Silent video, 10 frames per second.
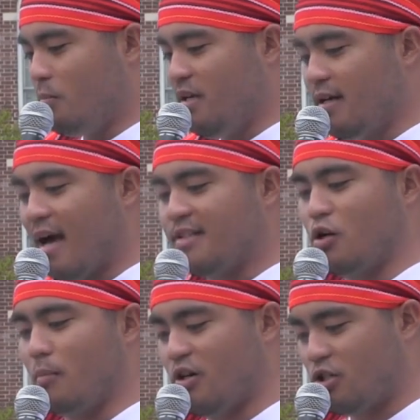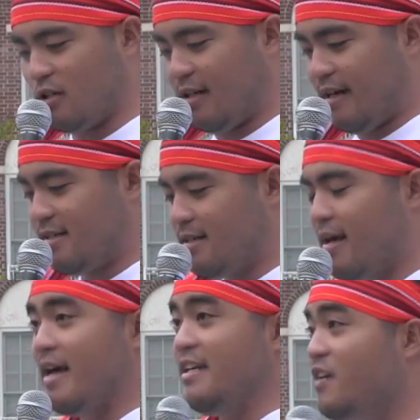being as commercialized
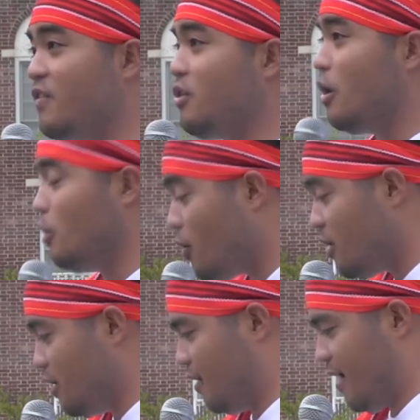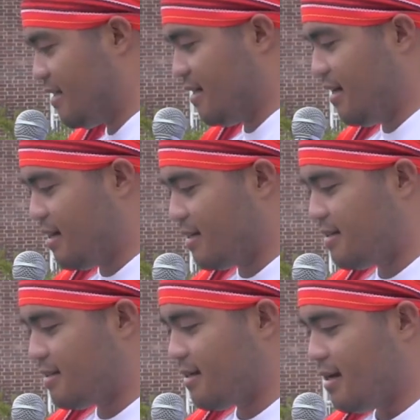and even colonial as it
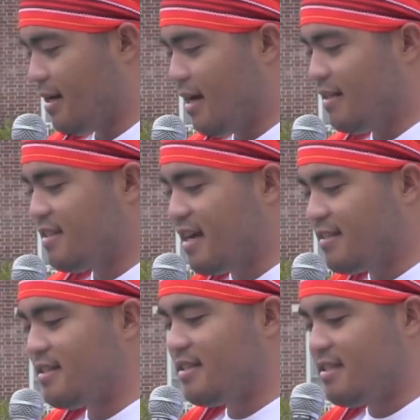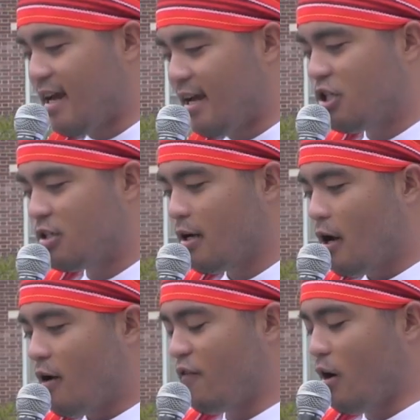is, it sets the stage
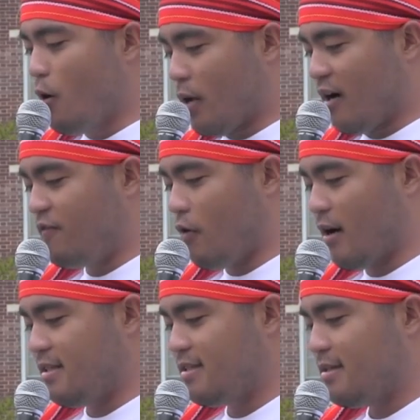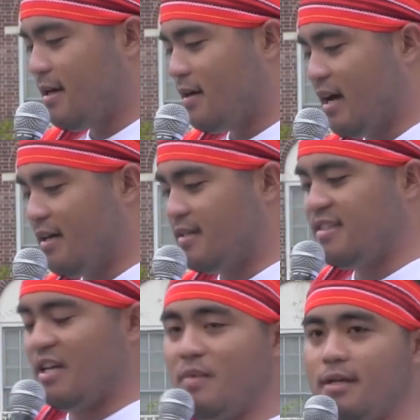for a workforce that is
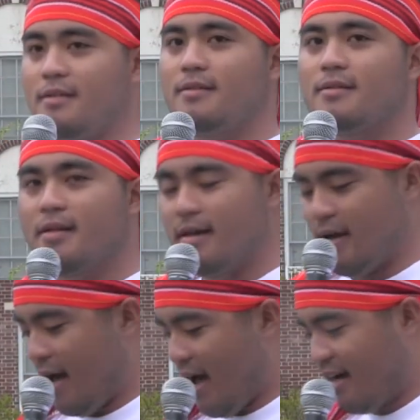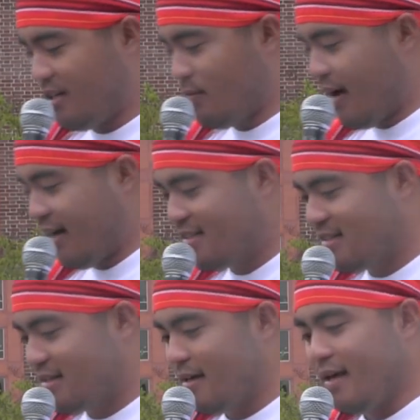timid,
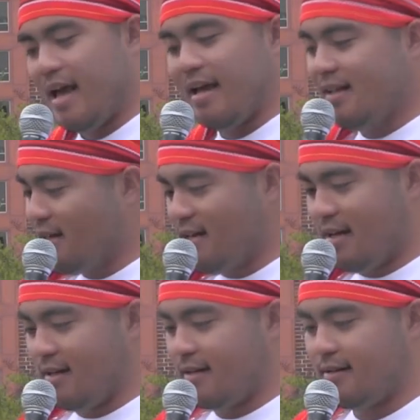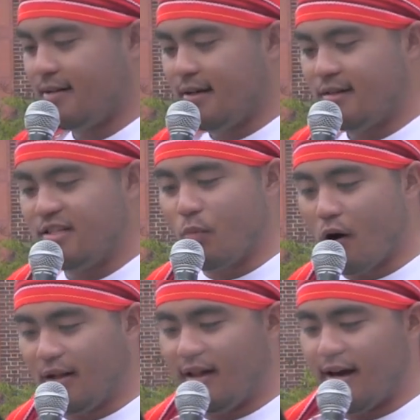atomized, alienated,
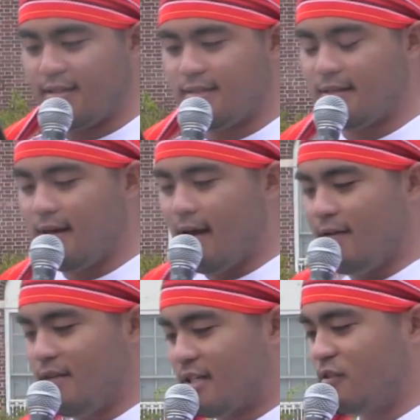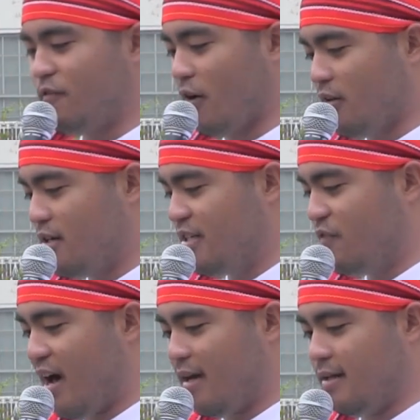demoralized, and thus further
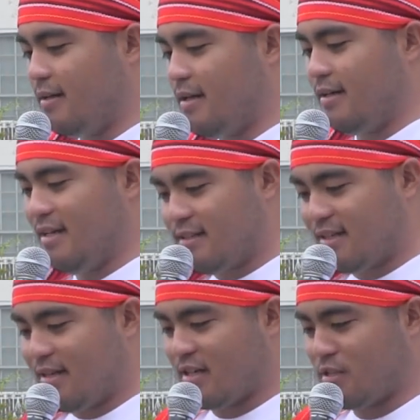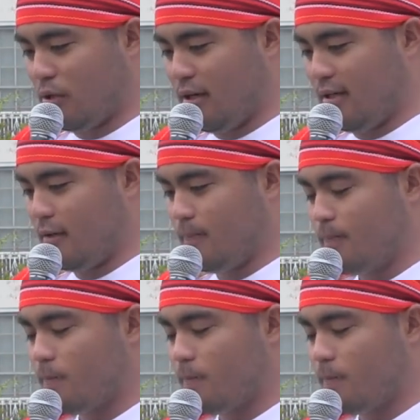divided and easily exploited.